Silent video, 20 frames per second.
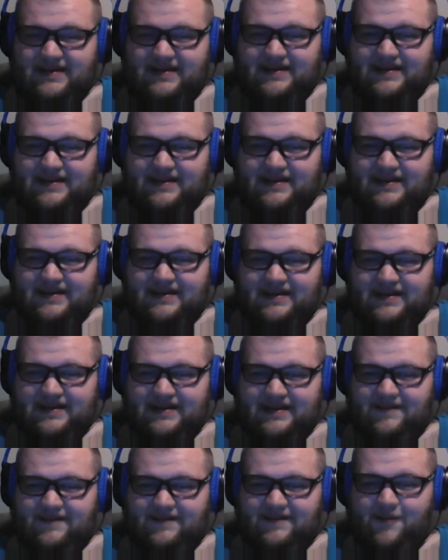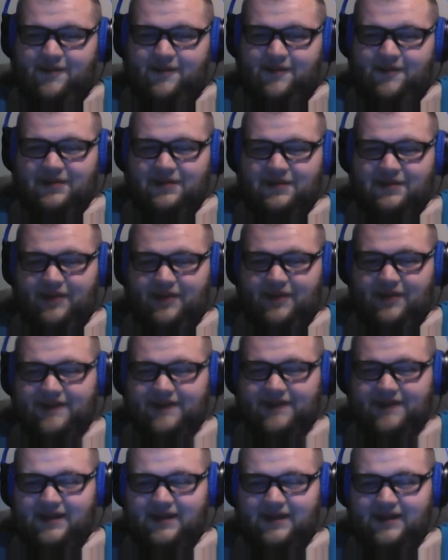4-3 after they
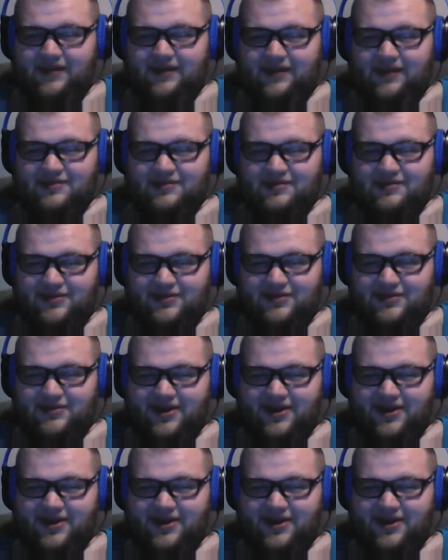lose to Rutgers.